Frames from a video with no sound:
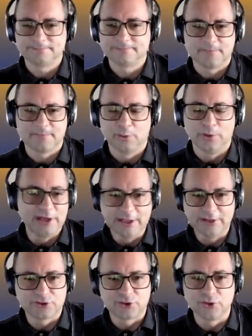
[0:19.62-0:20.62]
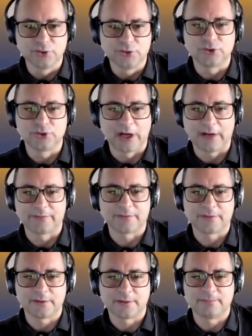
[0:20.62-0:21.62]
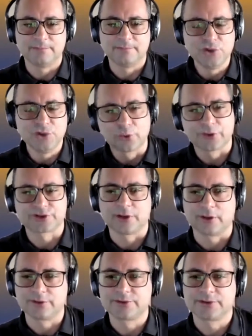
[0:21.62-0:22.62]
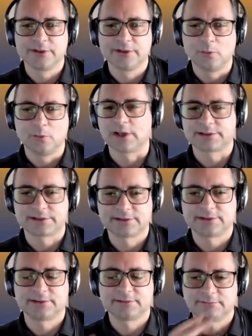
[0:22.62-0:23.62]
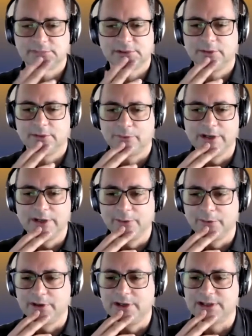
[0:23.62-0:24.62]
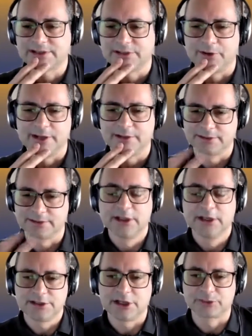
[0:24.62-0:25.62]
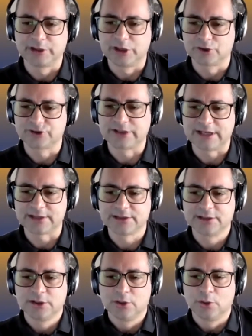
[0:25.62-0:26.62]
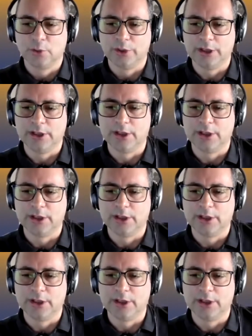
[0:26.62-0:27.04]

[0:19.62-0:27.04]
need to have new results was really, really accelerated. Just because that we